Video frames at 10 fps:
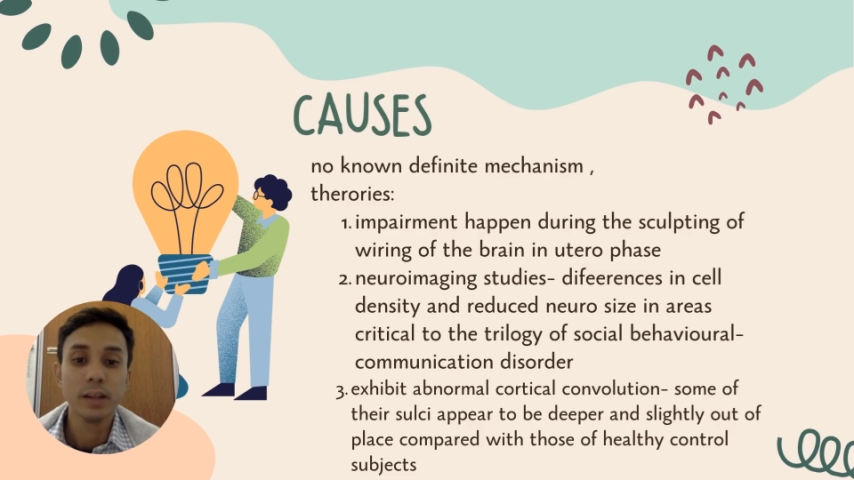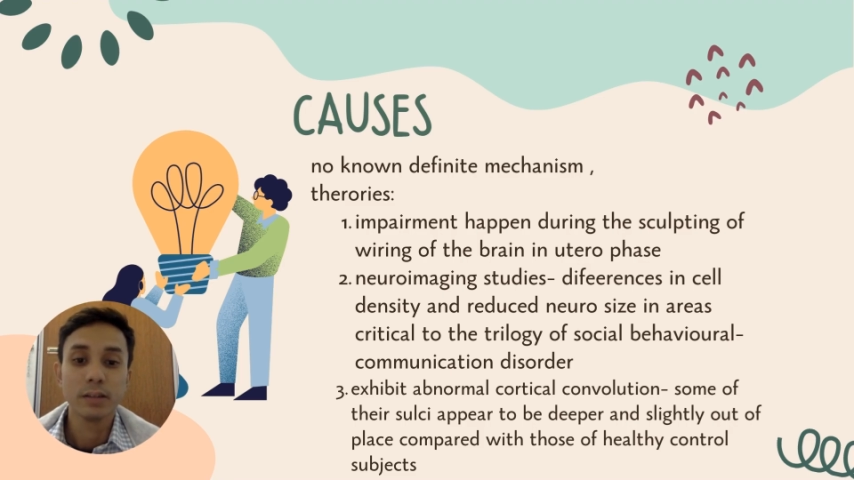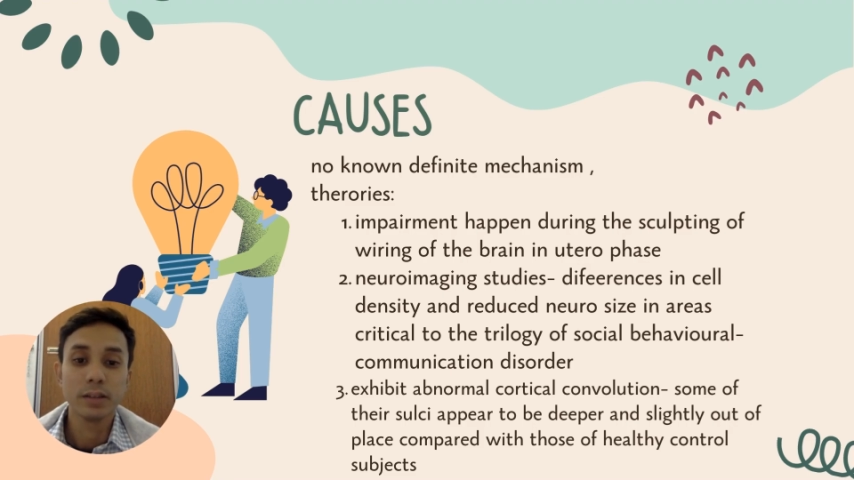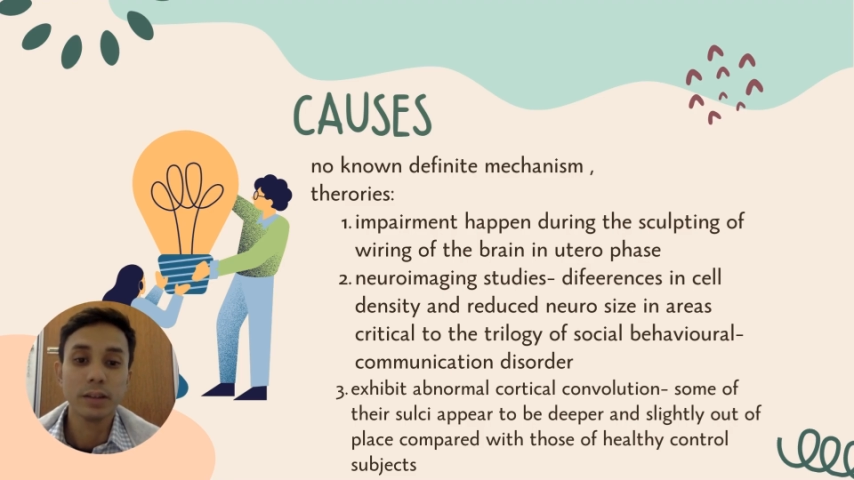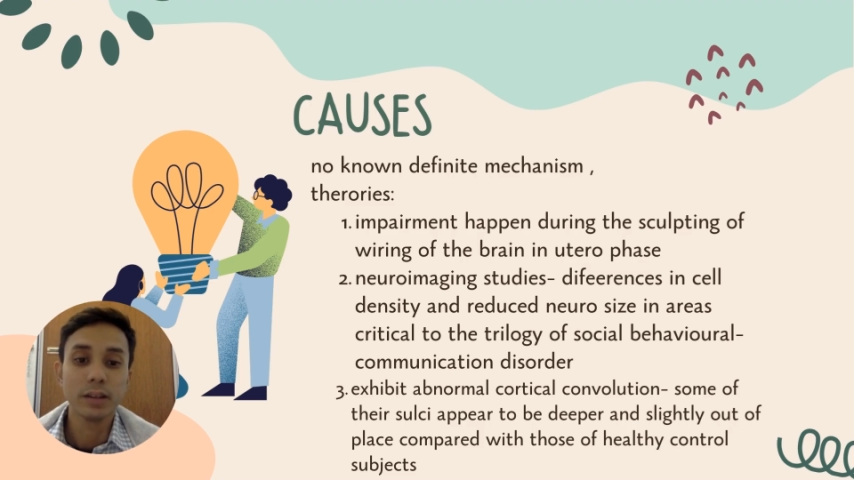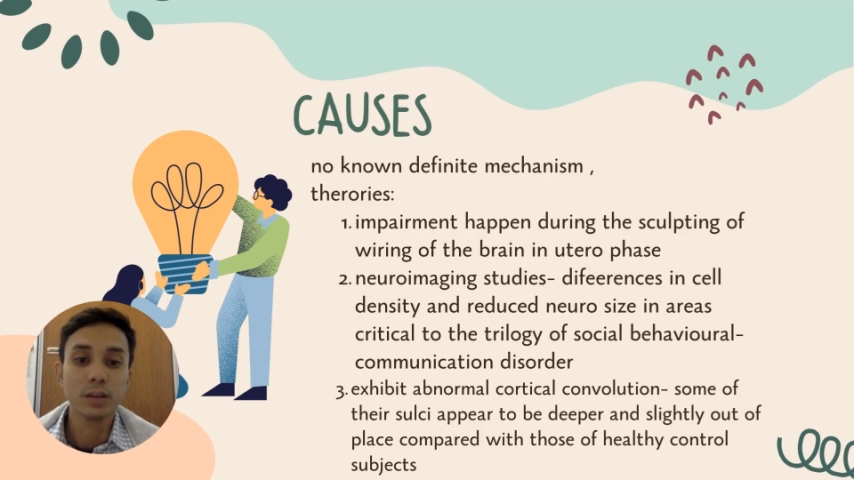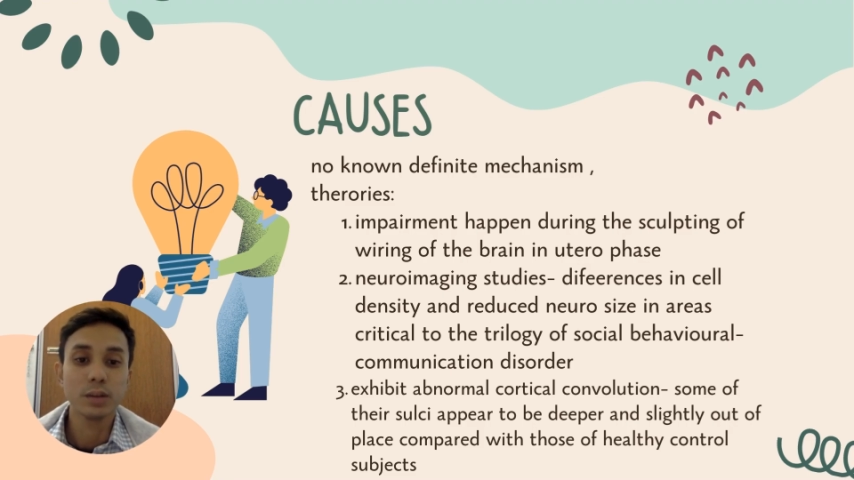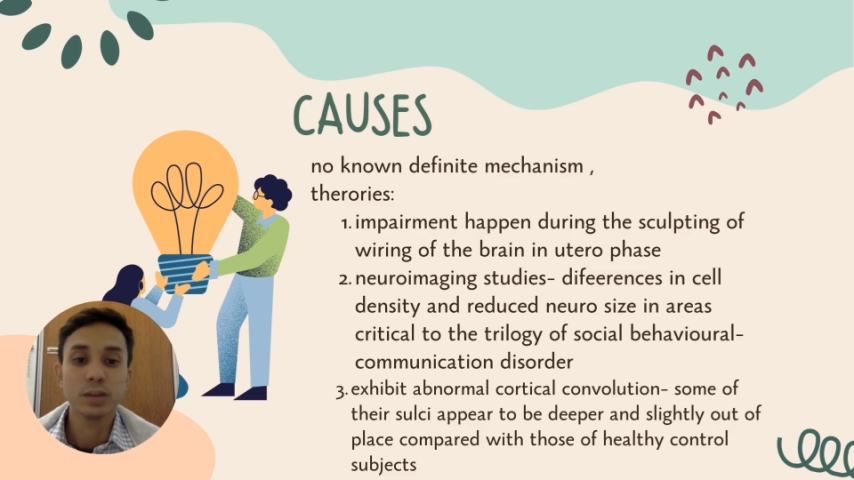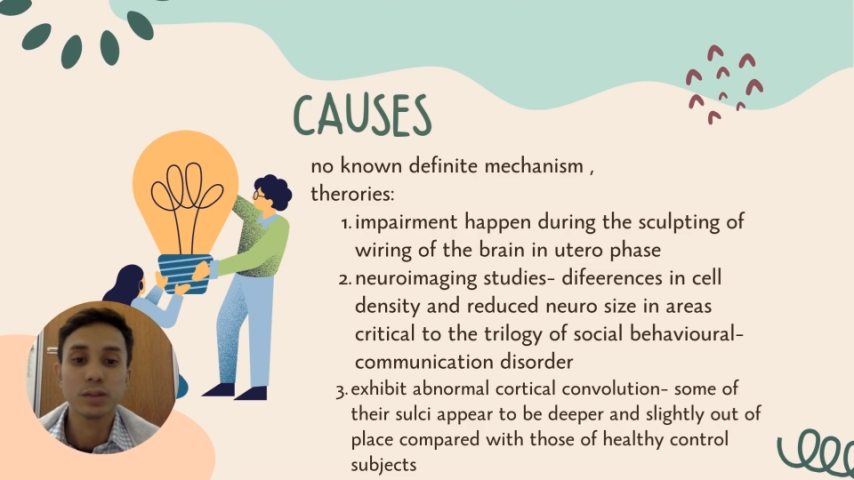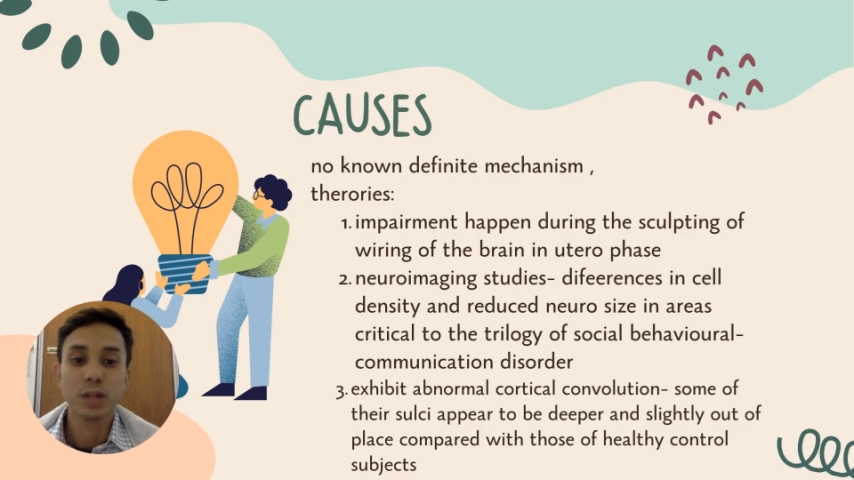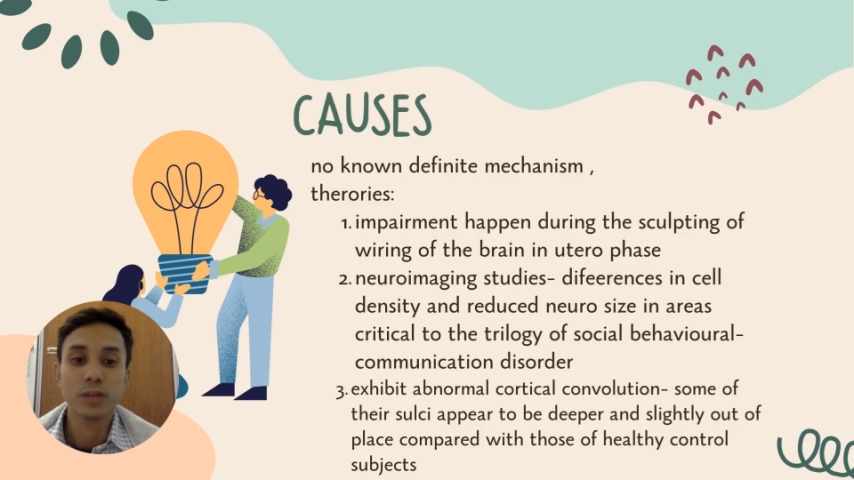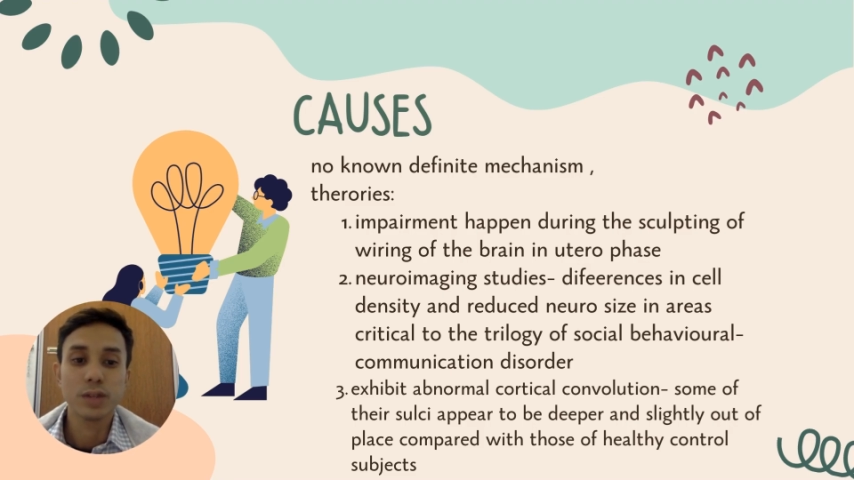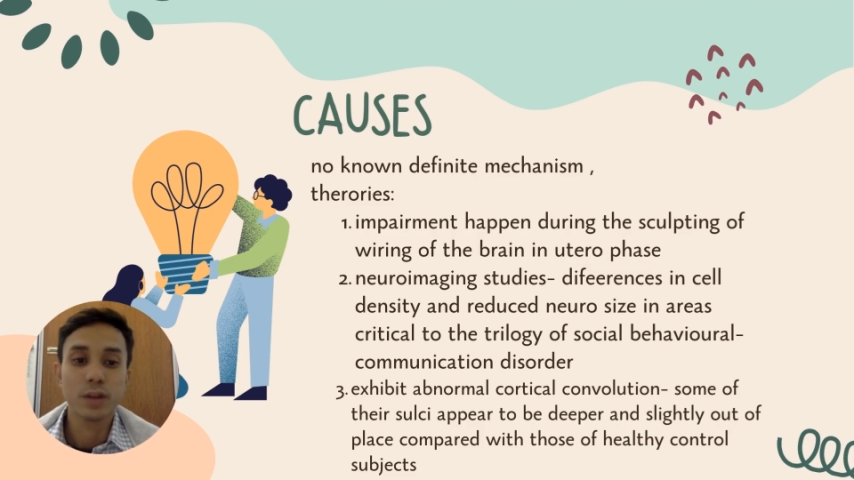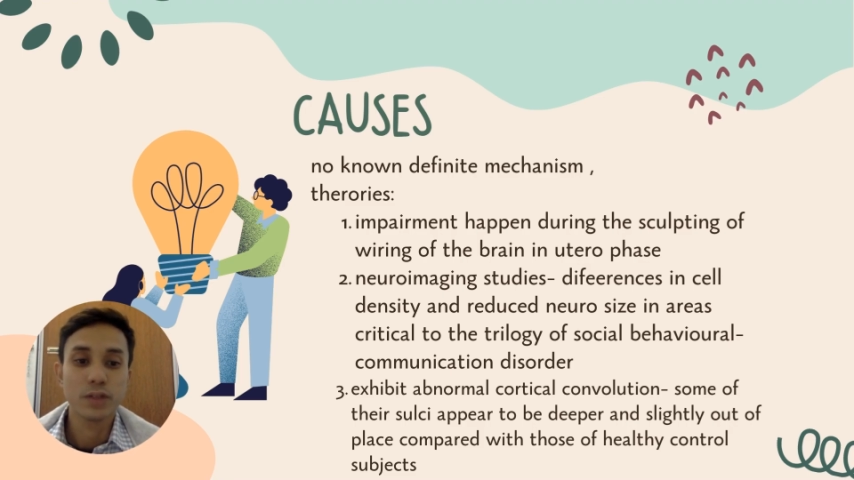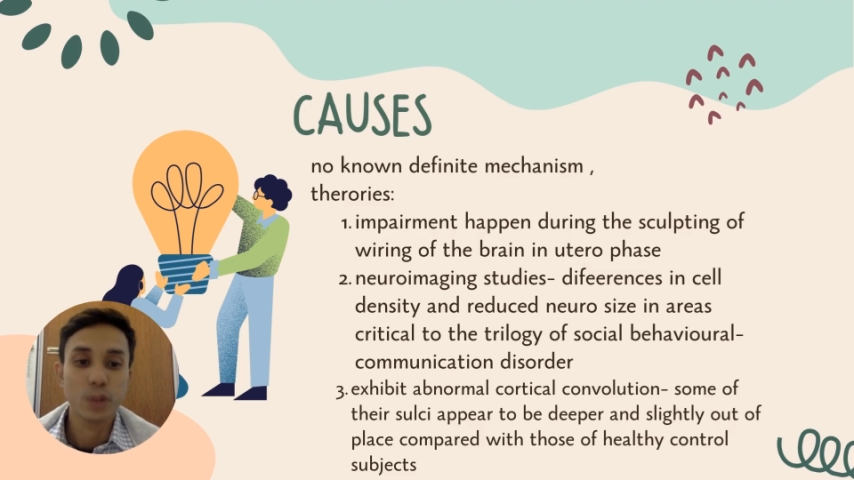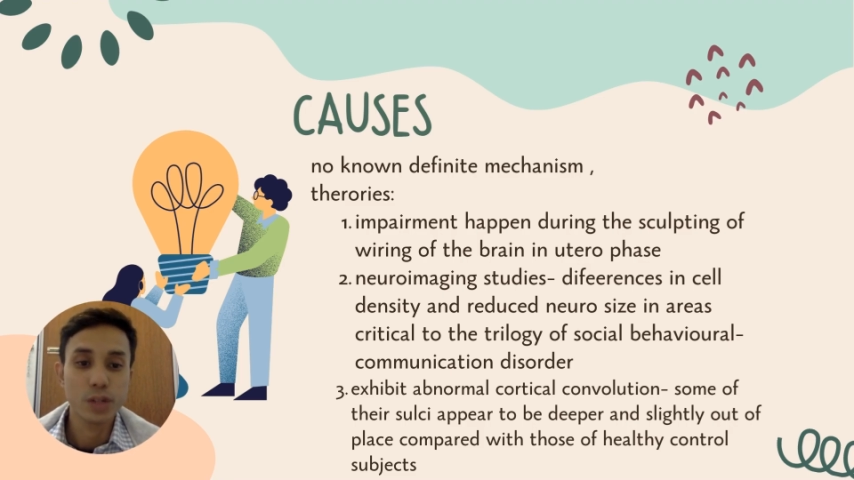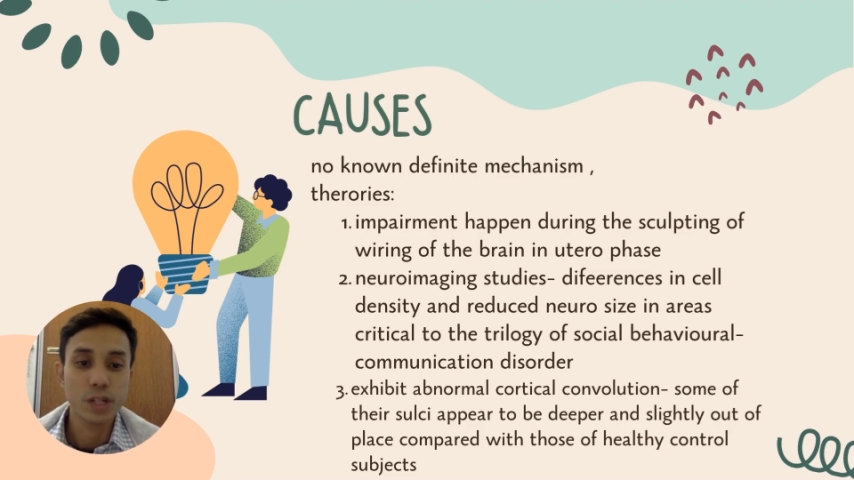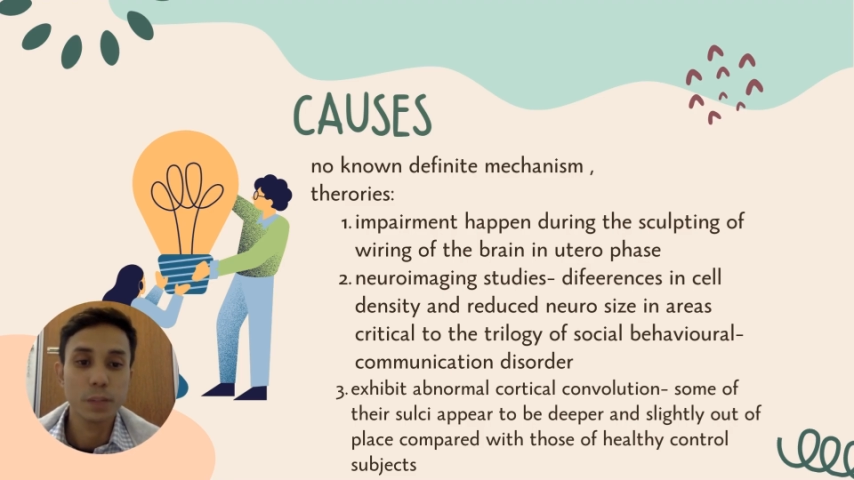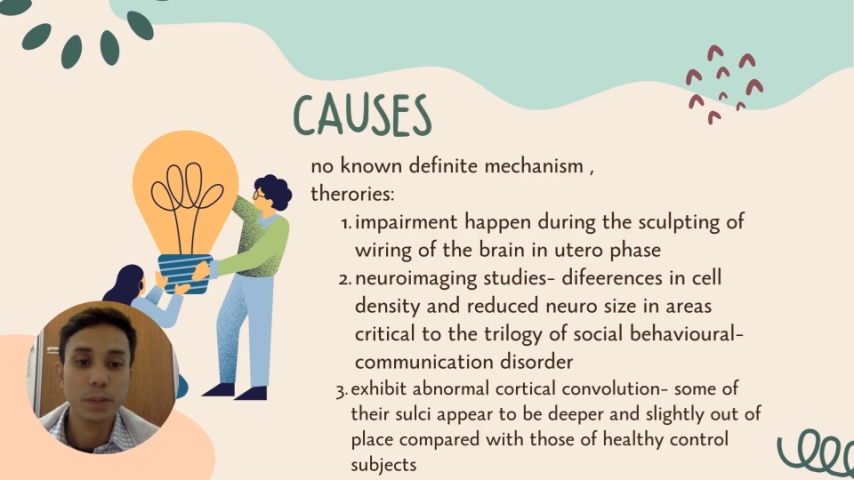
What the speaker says: critical to the trilogy of social